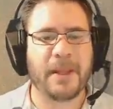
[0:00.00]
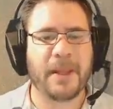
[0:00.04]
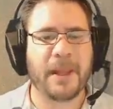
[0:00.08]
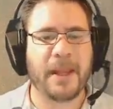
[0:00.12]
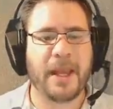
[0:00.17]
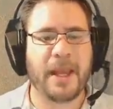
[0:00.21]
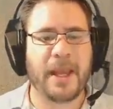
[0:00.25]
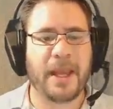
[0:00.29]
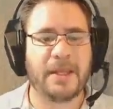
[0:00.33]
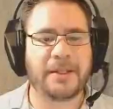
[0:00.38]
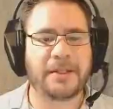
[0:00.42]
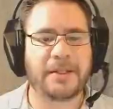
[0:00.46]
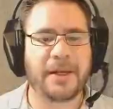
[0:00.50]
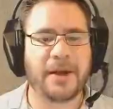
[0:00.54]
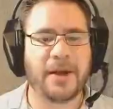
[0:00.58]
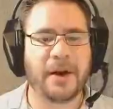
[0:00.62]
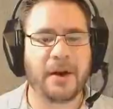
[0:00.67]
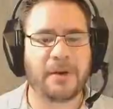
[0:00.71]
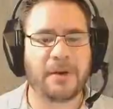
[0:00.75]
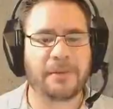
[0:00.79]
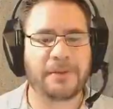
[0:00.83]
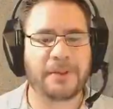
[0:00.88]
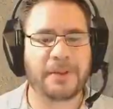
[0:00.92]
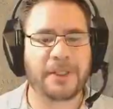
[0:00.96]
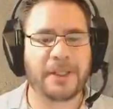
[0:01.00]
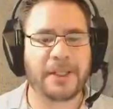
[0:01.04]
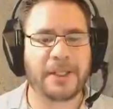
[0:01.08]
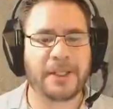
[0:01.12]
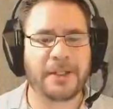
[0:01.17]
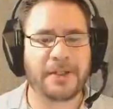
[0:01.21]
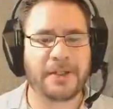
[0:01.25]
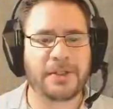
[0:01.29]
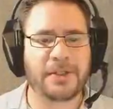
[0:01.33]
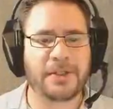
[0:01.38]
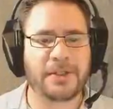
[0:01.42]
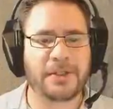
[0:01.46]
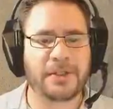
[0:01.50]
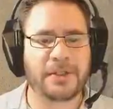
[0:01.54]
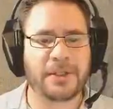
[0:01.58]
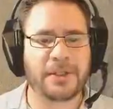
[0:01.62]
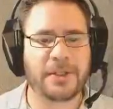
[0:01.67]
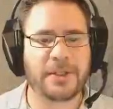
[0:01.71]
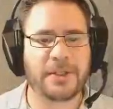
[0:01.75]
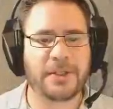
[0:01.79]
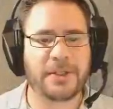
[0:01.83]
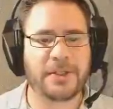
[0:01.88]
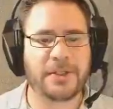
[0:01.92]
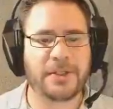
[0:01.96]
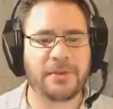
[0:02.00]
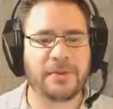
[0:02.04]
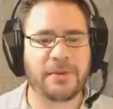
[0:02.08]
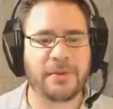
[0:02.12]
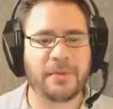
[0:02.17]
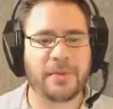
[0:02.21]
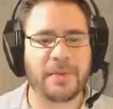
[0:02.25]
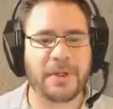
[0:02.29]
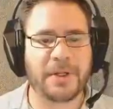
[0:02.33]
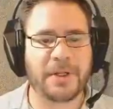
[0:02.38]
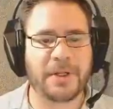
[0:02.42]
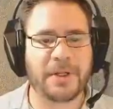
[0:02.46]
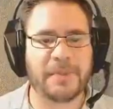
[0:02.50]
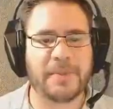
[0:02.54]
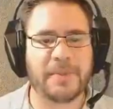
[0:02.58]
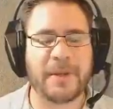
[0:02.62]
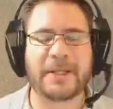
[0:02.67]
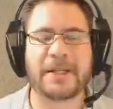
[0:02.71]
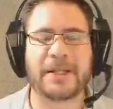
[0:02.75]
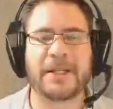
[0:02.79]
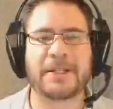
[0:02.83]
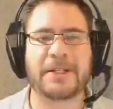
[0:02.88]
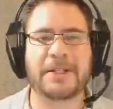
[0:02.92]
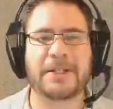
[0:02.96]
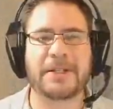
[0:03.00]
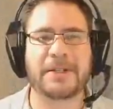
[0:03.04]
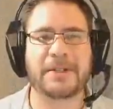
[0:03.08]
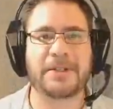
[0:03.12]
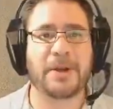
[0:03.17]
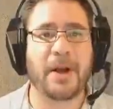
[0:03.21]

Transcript: And hopefully it should do what we're expecting it to do.